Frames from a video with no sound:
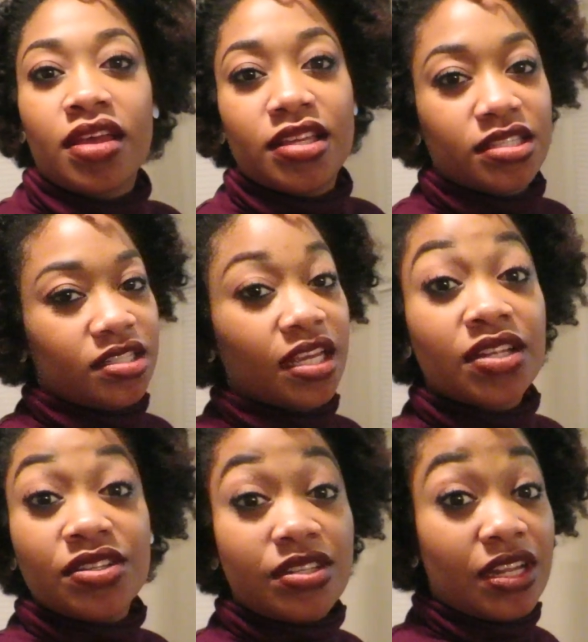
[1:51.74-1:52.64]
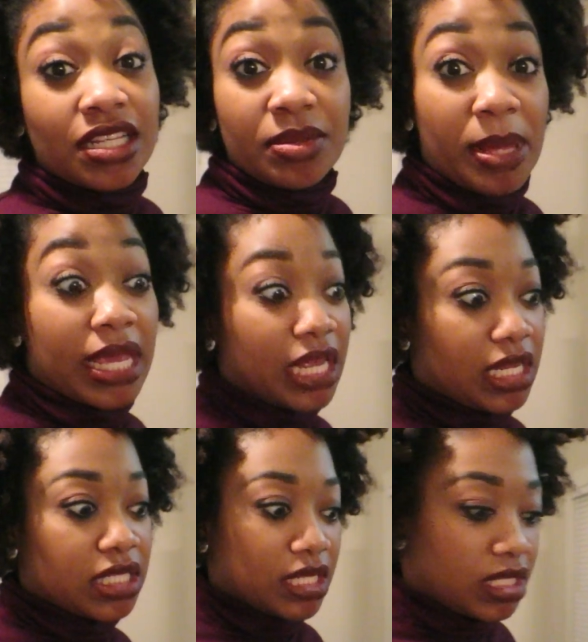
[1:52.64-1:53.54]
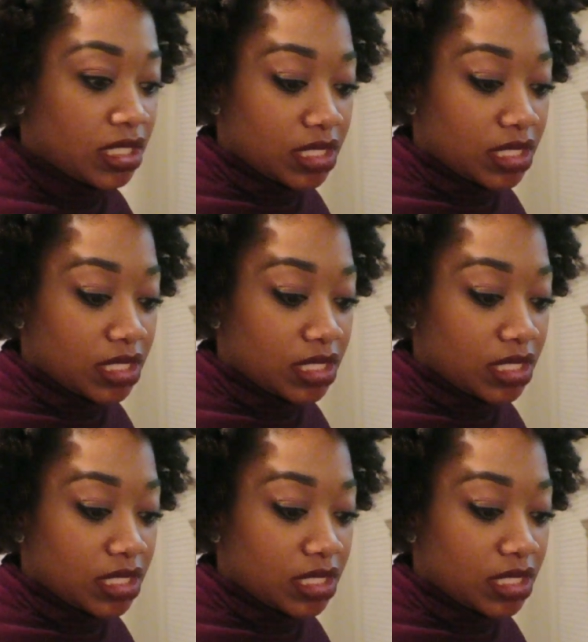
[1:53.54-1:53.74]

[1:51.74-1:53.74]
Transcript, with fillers: it's, it doesn't make any sense.